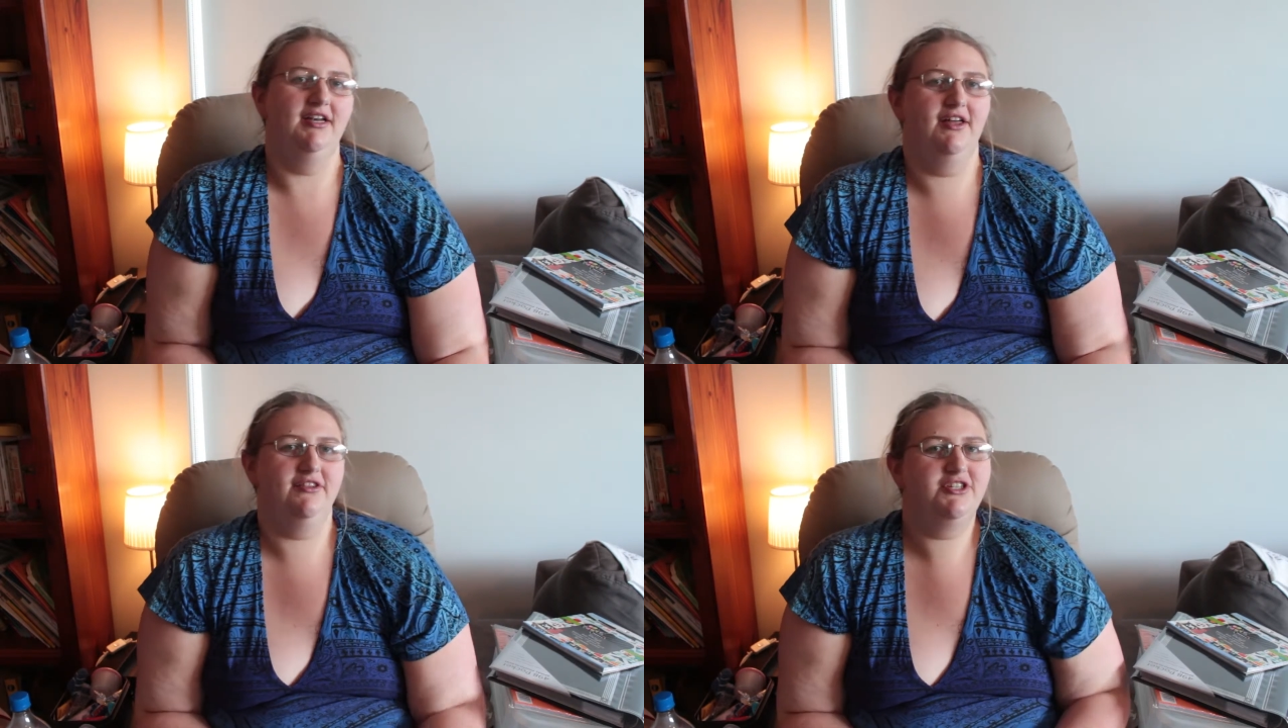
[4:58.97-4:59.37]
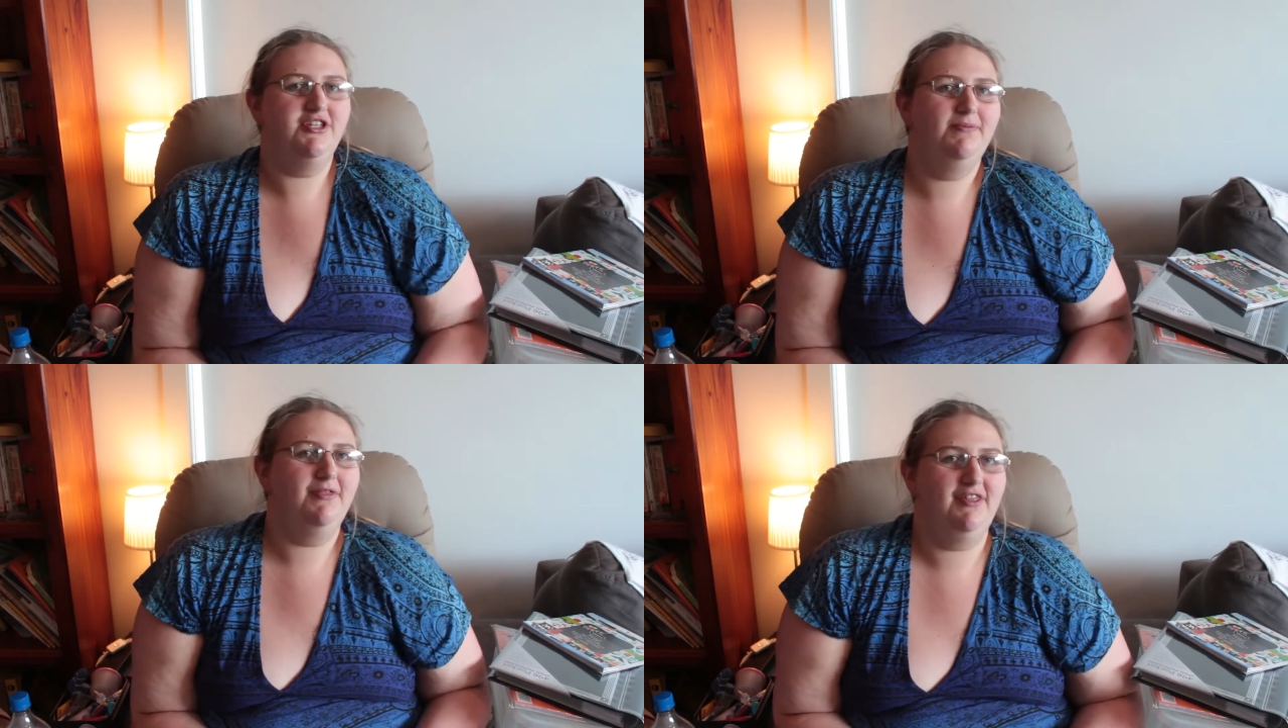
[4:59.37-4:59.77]
Now the
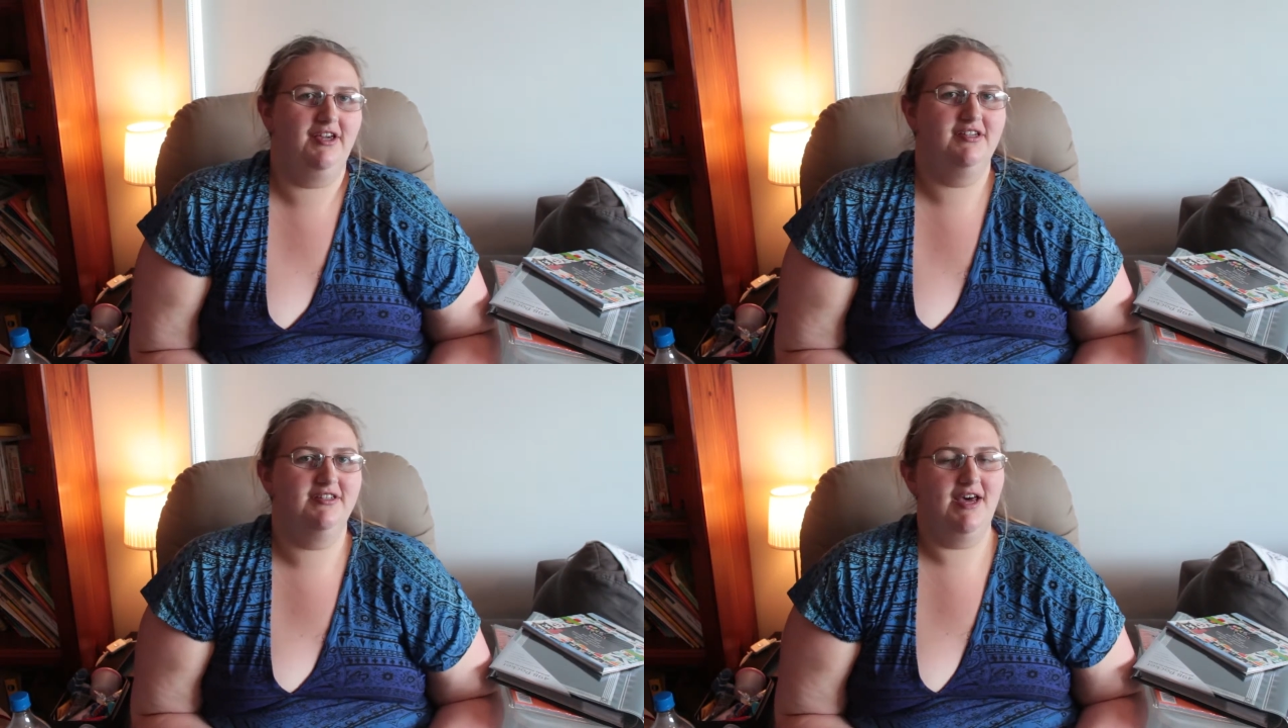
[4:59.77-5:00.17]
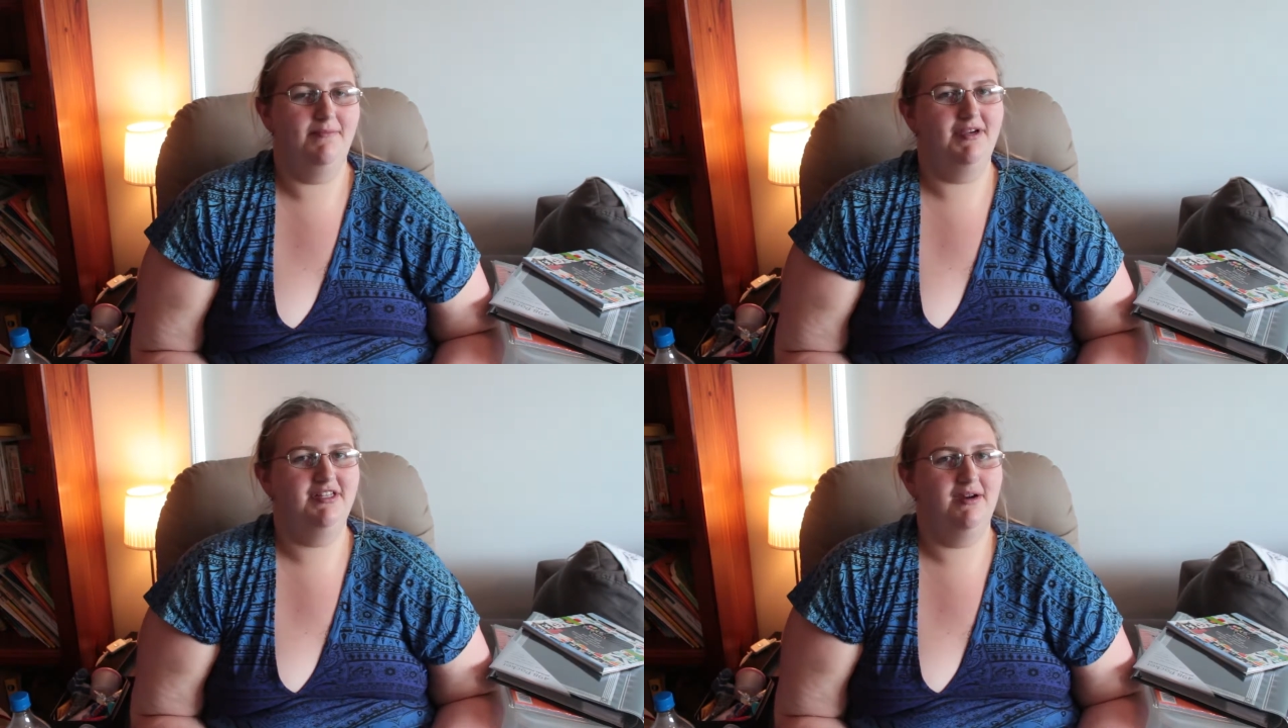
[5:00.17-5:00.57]
stupid thing is
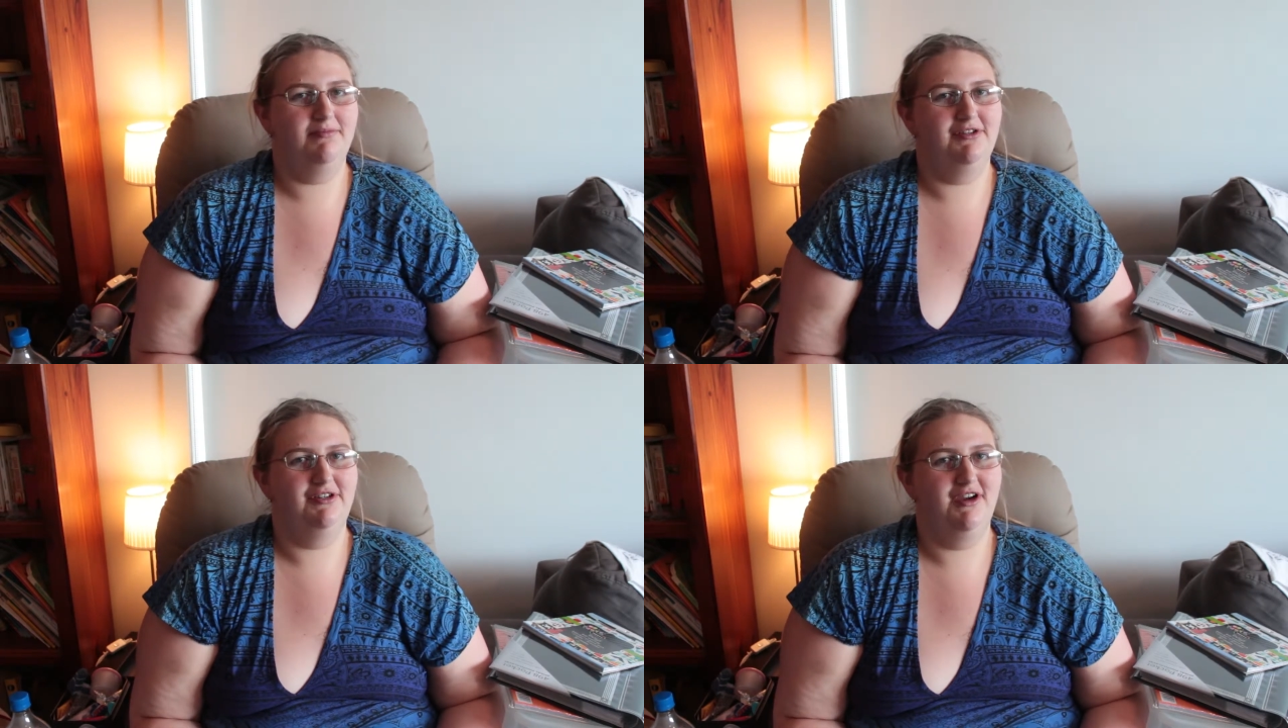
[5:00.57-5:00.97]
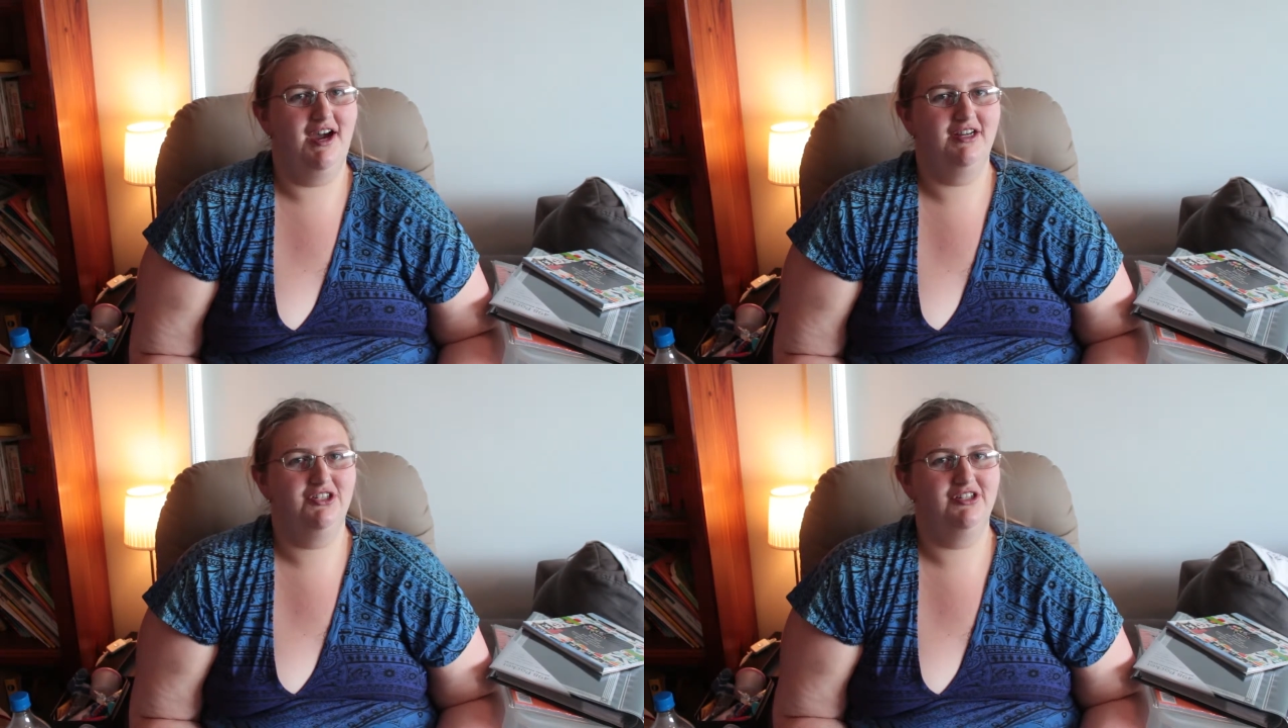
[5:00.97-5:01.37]
that Big W
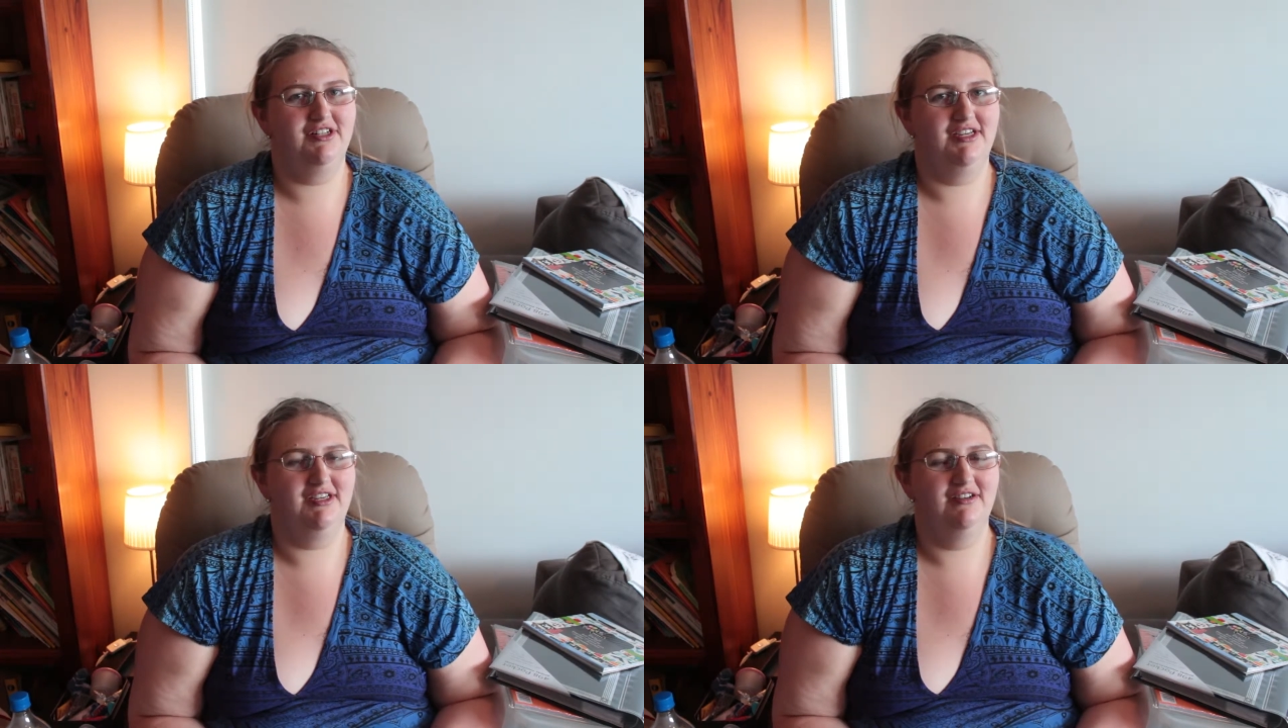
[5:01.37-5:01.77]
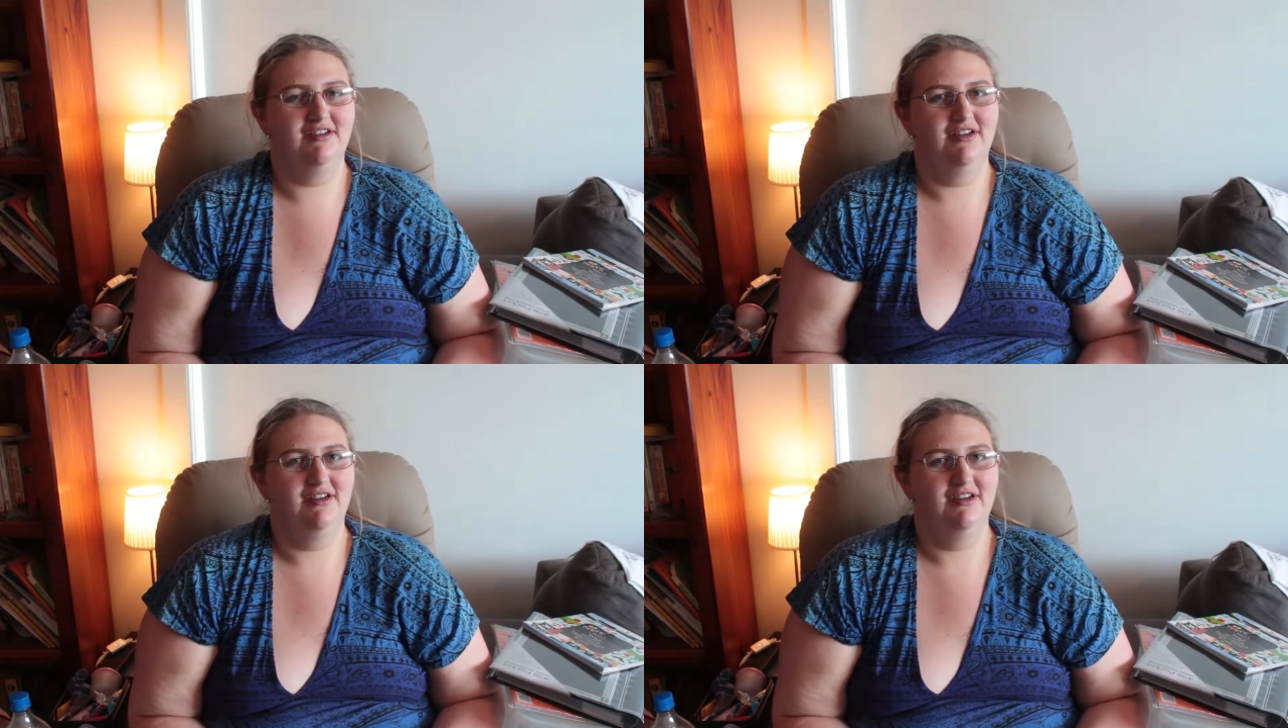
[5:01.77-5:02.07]
actually